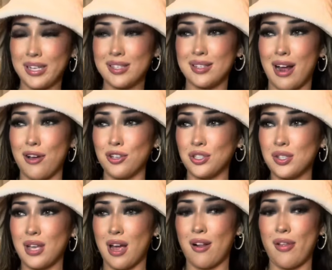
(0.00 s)
style is just
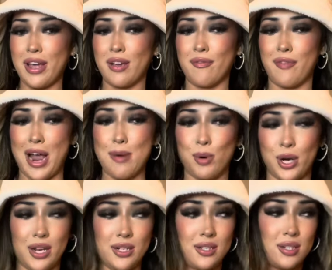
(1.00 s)
kind of like
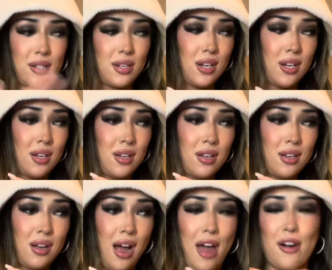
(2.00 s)
vibrant.
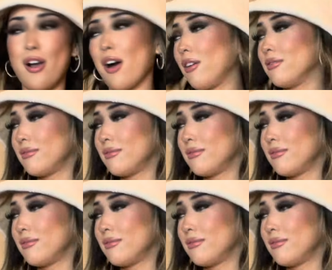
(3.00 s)
I don't know.